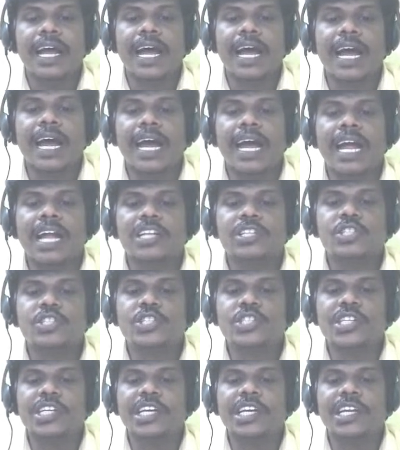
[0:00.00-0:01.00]

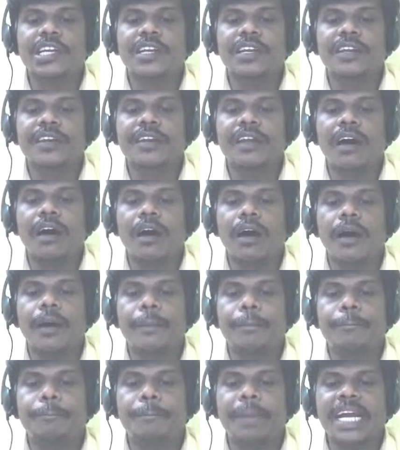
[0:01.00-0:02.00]
angina
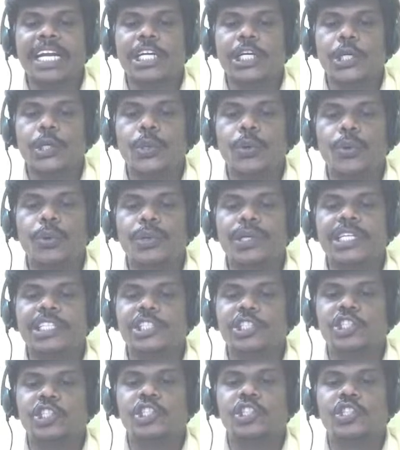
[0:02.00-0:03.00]

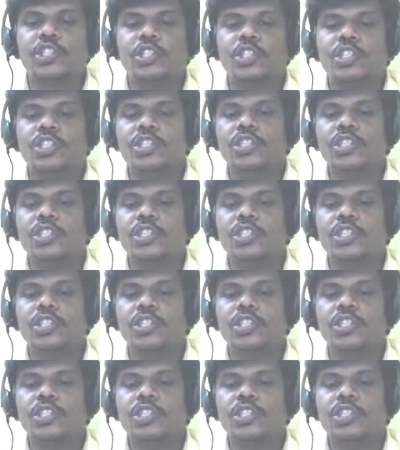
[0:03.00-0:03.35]
pectoris.